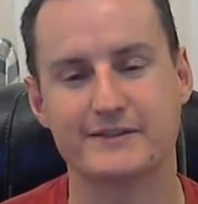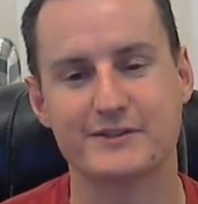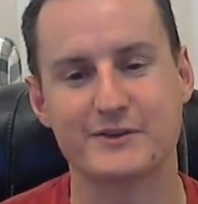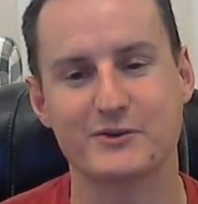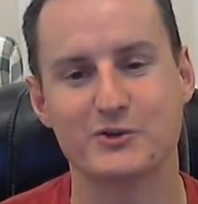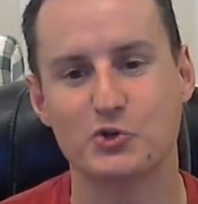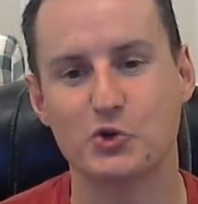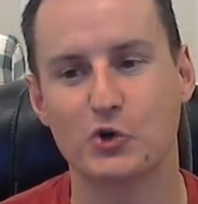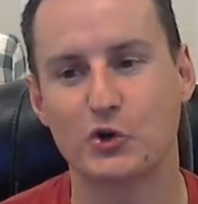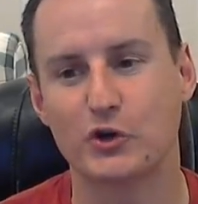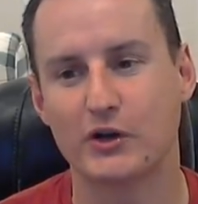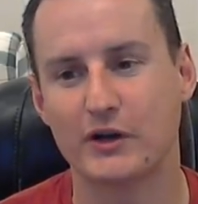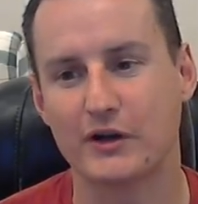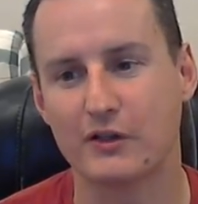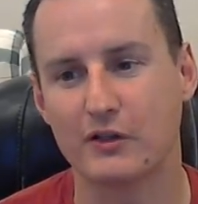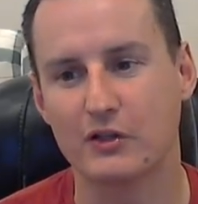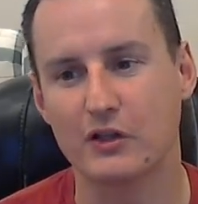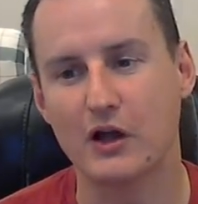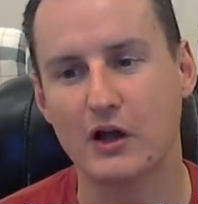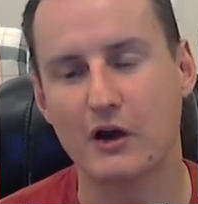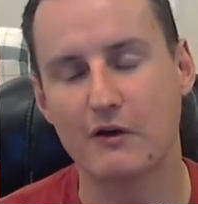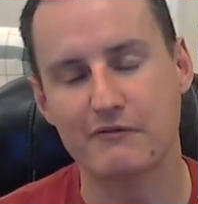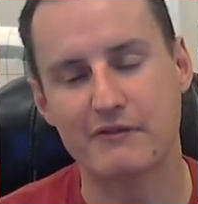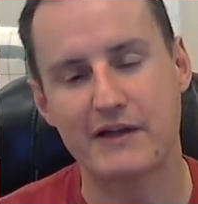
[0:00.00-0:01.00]
So you're going to
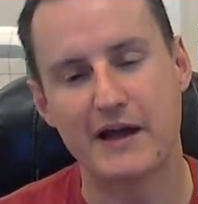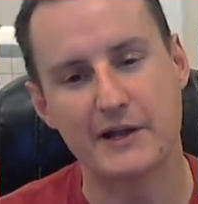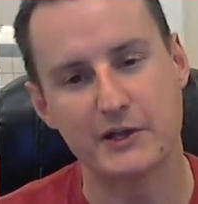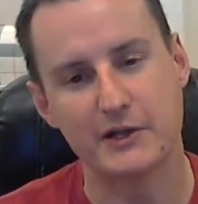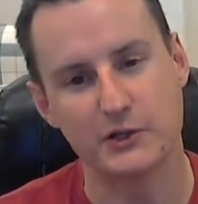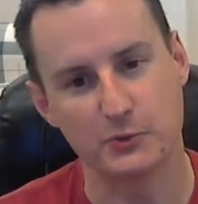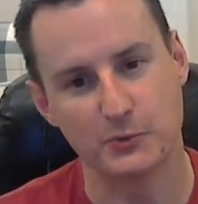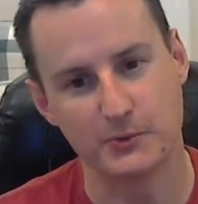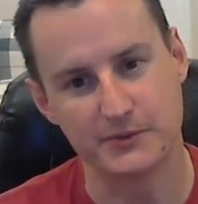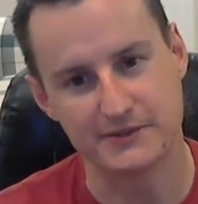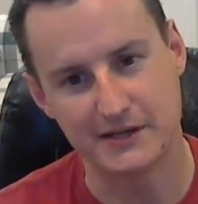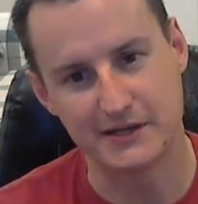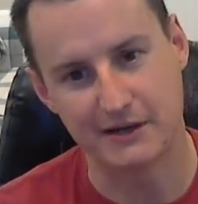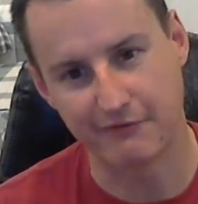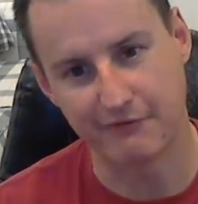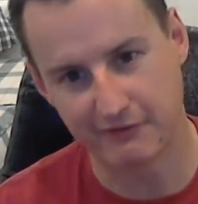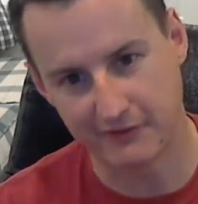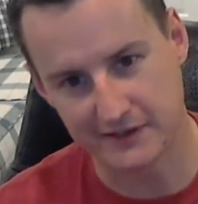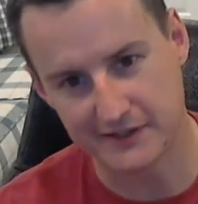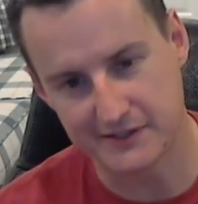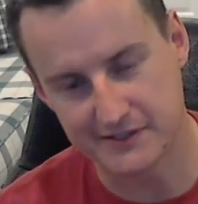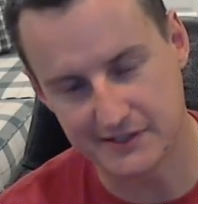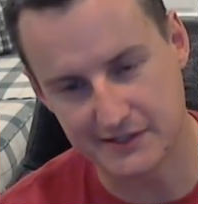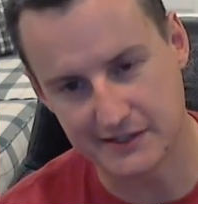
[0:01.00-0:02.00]
love that. You will
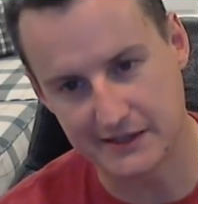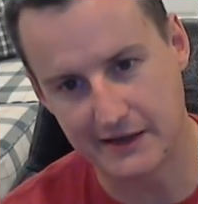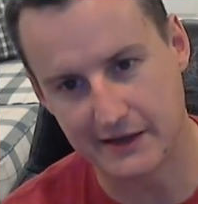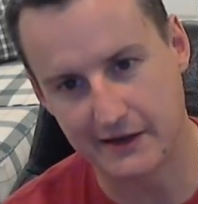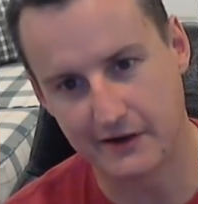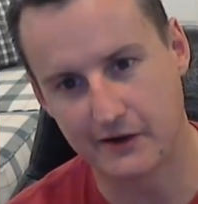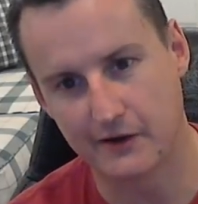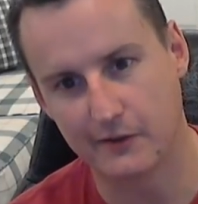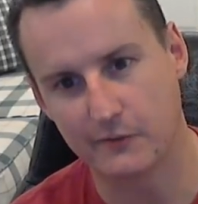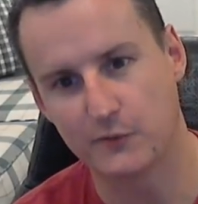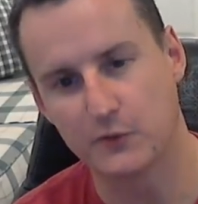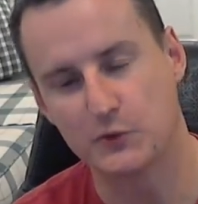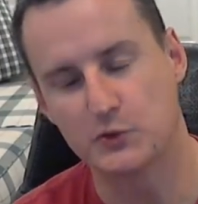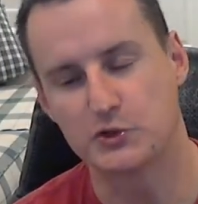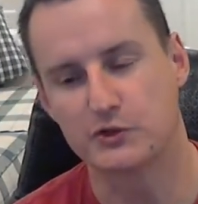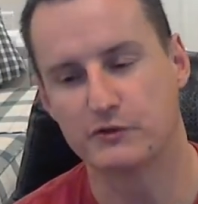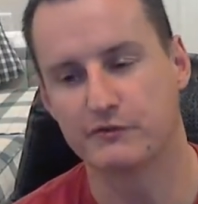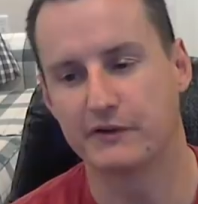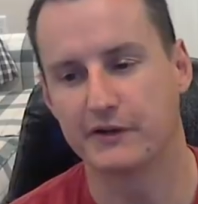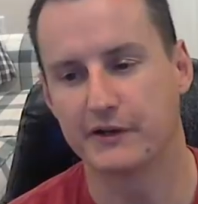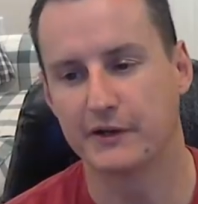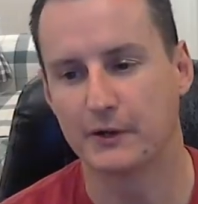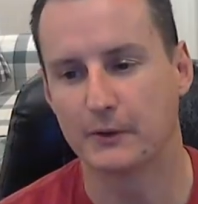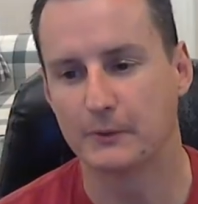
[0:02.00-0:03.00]
definitely see that on a future
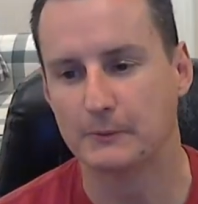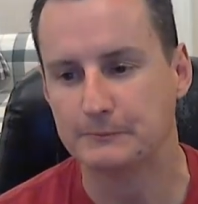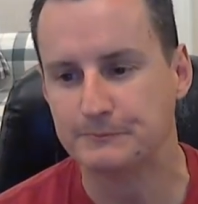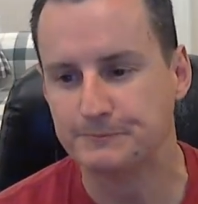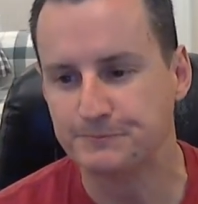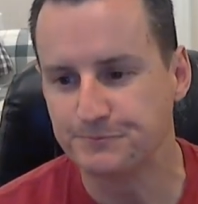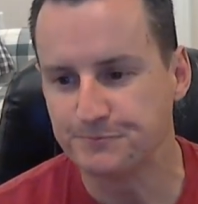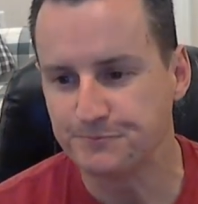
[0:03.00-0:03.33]
video.